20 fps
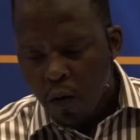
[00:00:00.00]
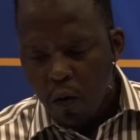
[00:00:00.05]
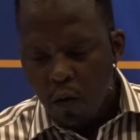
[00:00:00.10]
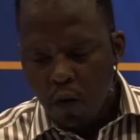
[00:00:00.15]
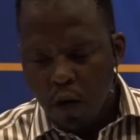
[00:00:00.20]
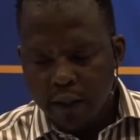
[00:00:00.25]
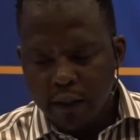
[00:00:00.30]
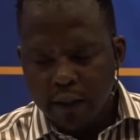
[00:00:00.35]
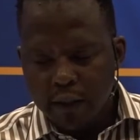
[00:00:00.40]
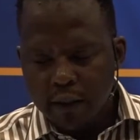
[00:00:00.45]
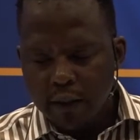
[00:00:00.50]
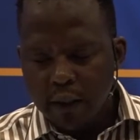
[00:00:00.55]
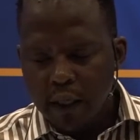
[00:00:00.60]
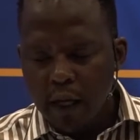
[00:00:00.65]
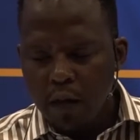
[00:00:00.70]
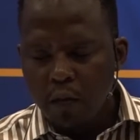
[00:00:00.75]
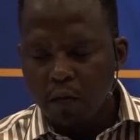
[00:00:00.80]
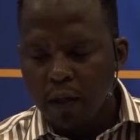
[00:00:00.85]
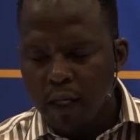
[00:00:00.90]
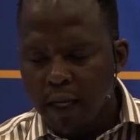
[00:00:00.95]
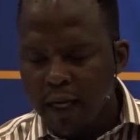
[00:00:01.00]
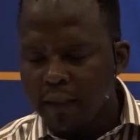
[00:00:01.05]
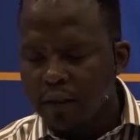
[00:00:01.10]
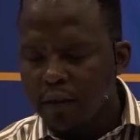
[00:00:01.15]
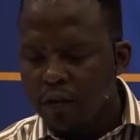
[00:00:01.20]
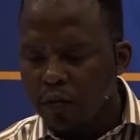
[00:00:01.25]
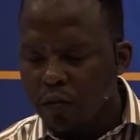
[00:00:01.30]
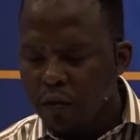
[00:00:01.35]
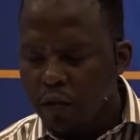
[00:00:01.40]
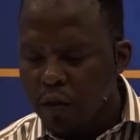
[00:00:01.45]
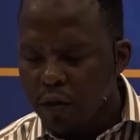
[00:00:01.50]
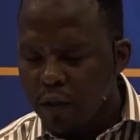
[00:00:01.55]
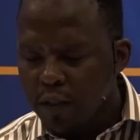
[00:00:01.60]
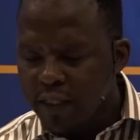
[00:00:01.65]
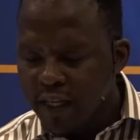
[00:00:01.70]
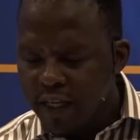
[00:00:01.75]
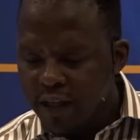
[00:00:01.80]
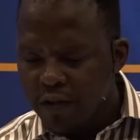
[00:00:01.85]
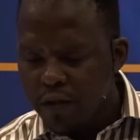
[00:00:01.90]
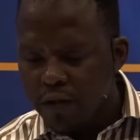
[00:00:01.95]
What I would like to draw your
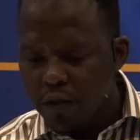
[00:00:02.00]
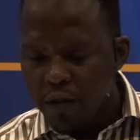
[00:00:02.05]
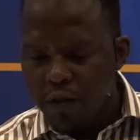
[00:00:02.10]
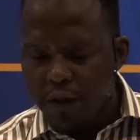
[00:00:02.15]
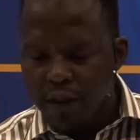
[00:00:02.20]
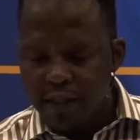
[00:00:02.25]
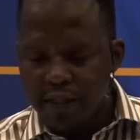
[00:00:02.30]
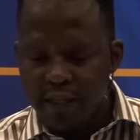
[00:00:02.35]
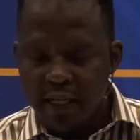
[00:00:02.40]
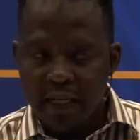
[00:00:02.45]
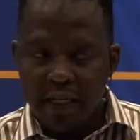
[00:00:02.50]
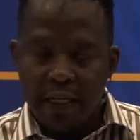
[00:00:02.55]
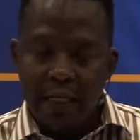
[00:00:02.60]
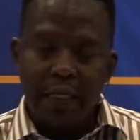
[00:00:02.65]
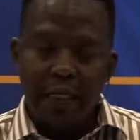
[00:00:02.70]
attention on is that in